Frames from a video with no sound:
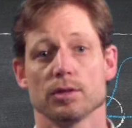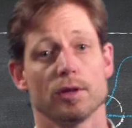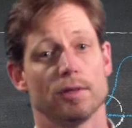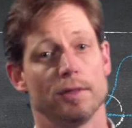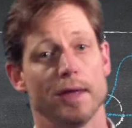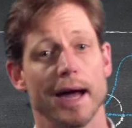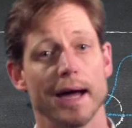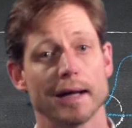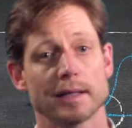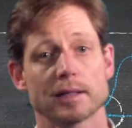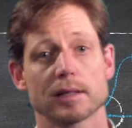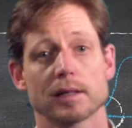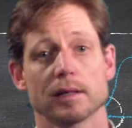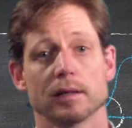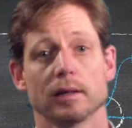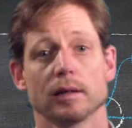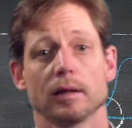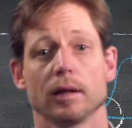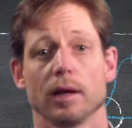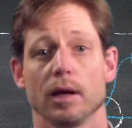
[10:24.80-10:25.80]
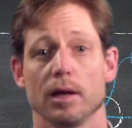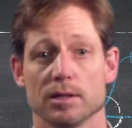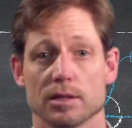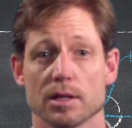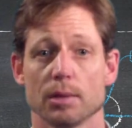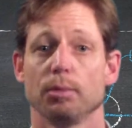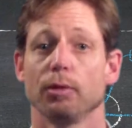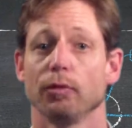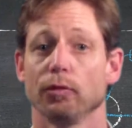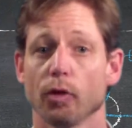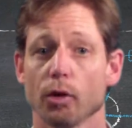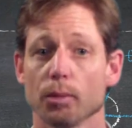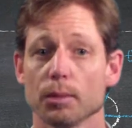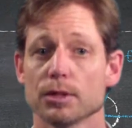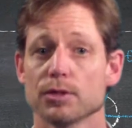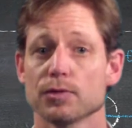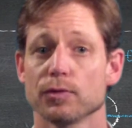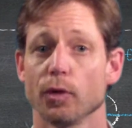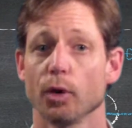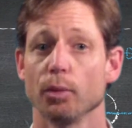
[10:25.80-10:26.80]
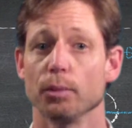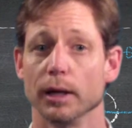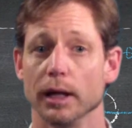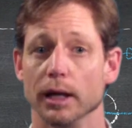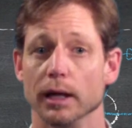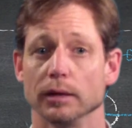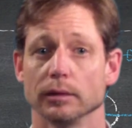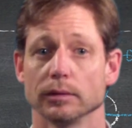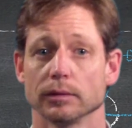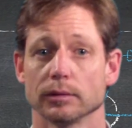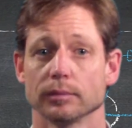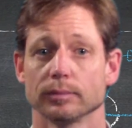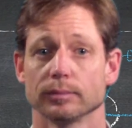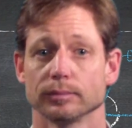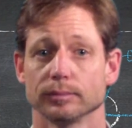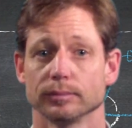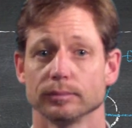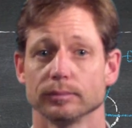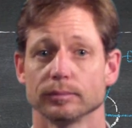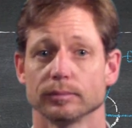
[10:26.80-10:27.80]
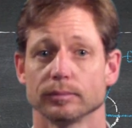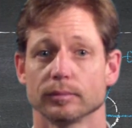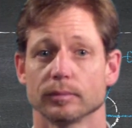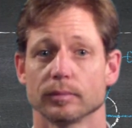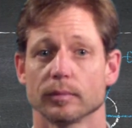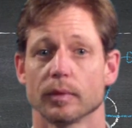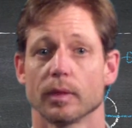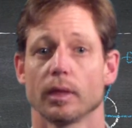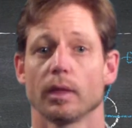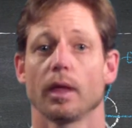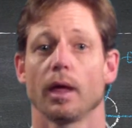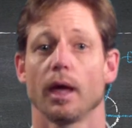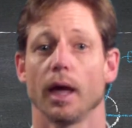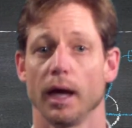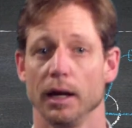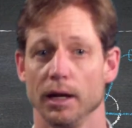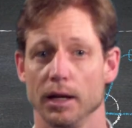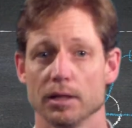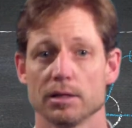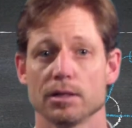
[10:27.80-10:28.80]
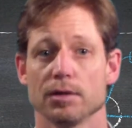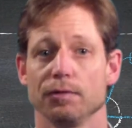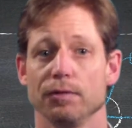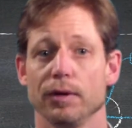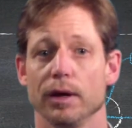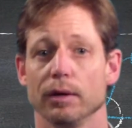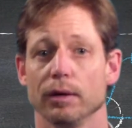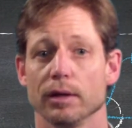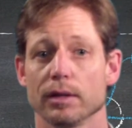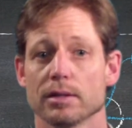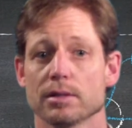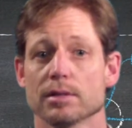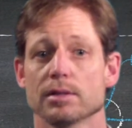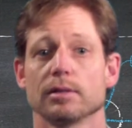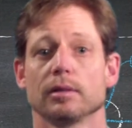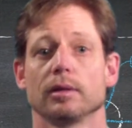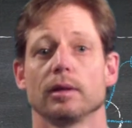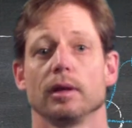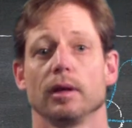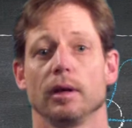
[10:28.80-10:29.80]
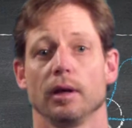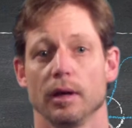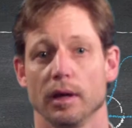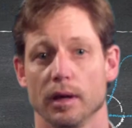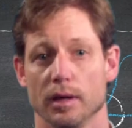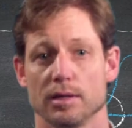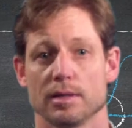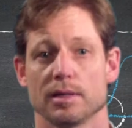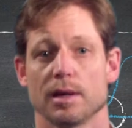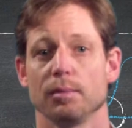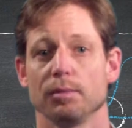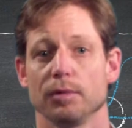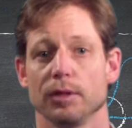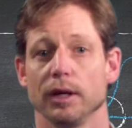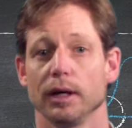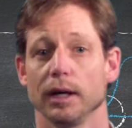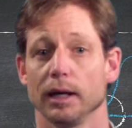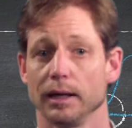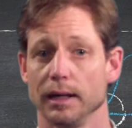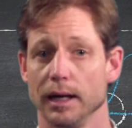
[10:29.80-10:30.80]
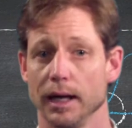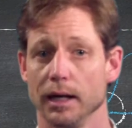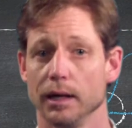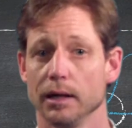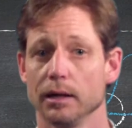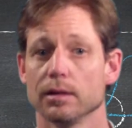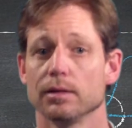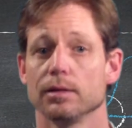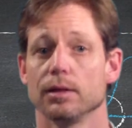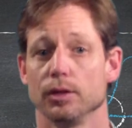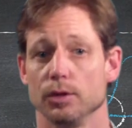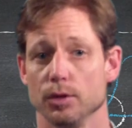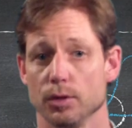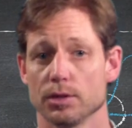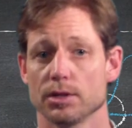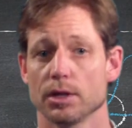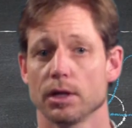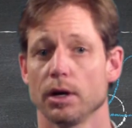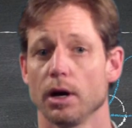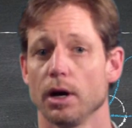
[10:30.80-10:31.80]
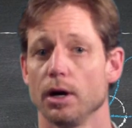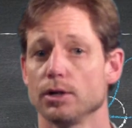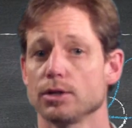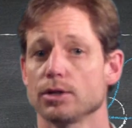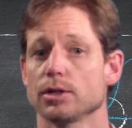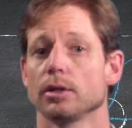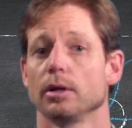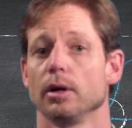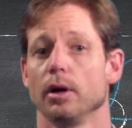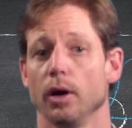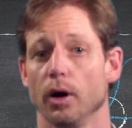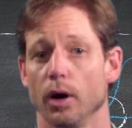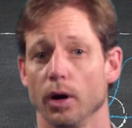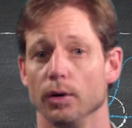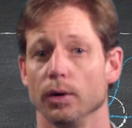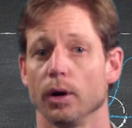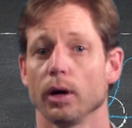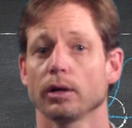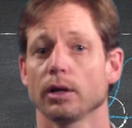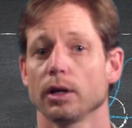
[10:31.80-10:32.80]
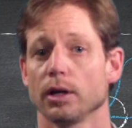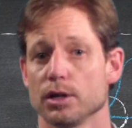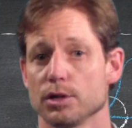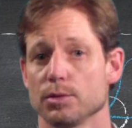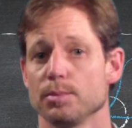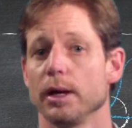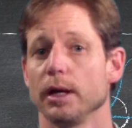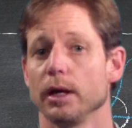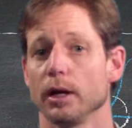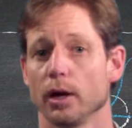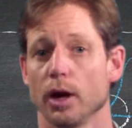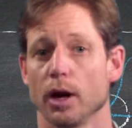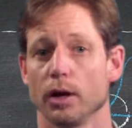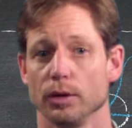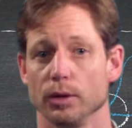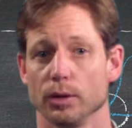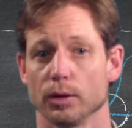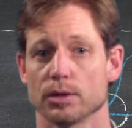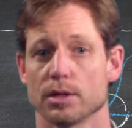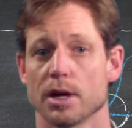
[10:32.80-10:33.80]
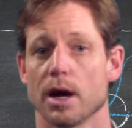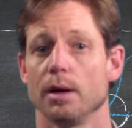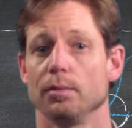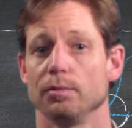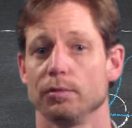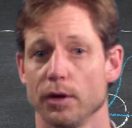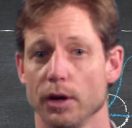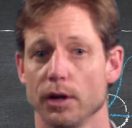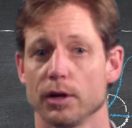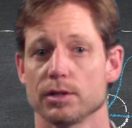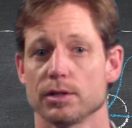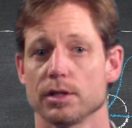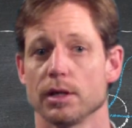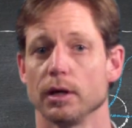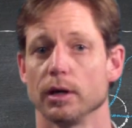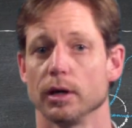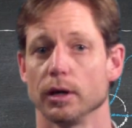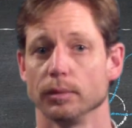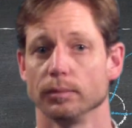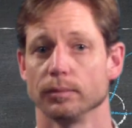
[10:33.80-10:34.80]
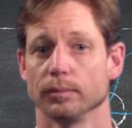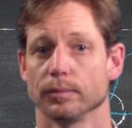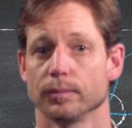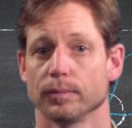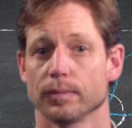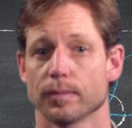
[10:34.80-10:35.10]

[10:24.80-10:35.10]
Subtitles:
So that is the performance formula. And interference is something, again, that you as a coach are not going to spend a lot of your time focusing on.